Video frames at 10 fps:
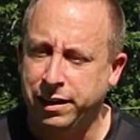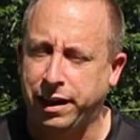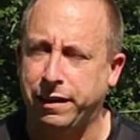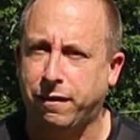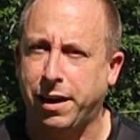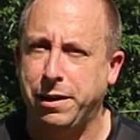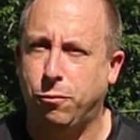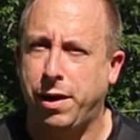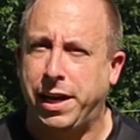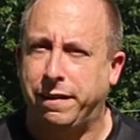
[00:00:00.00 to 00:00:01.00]
and
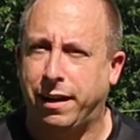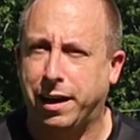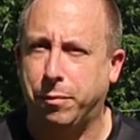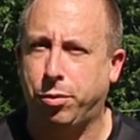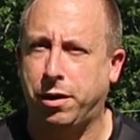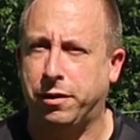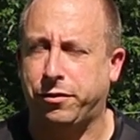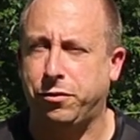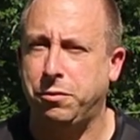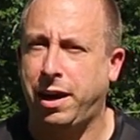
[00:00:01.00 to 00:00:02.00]
lightweight that I could put in a
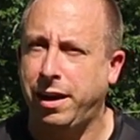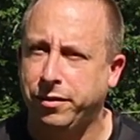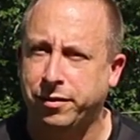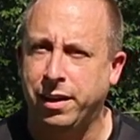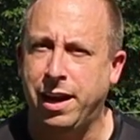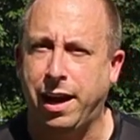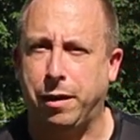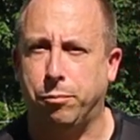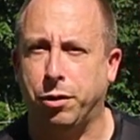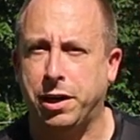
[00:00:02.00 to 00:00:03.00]
suitcase
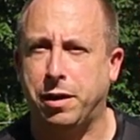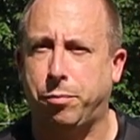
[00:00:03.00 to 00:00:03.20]
and bring on